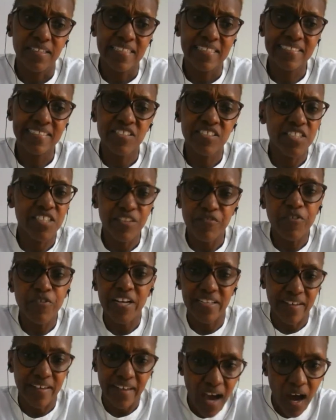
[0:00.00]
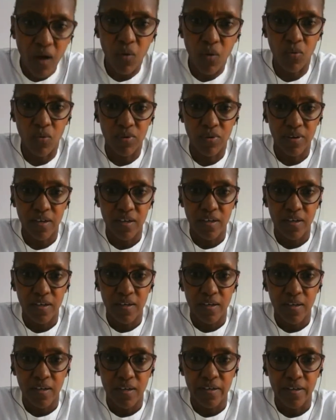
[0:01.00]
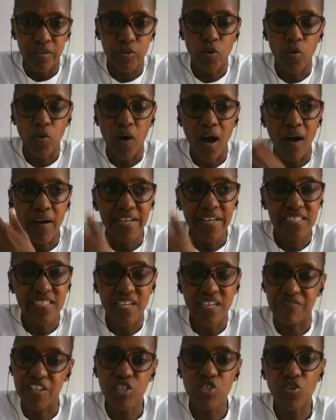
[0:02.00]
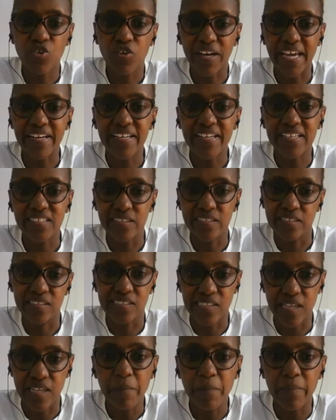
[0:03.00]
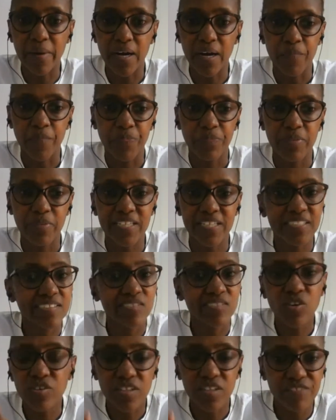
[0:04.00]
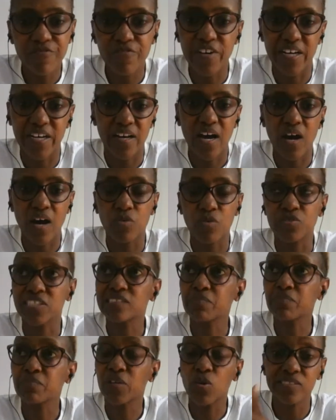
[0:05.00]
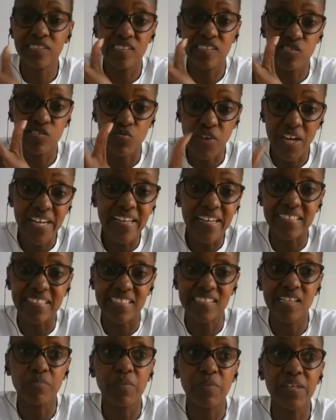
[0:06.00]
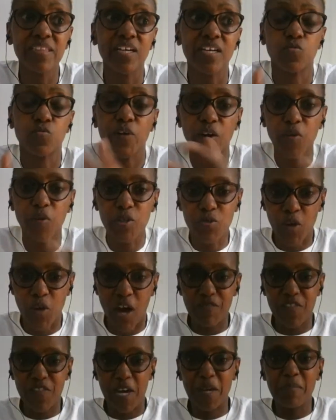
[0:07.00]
isn't different now. Our intervention ended in December, but it's not different now. Just because it's raining doesn't mean that we are going to have the